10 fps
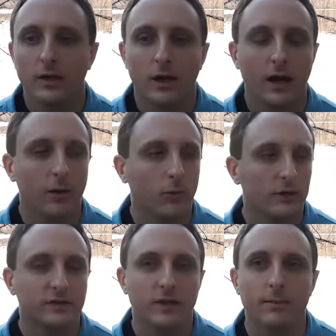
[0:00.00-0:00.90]

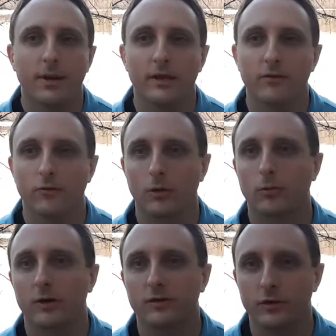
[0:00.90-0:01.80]
was the impact of World
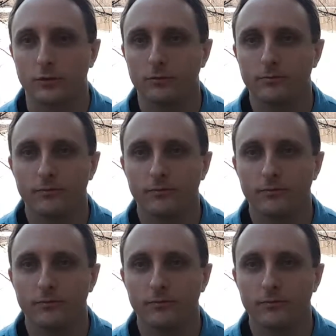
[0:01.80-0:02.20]
War II.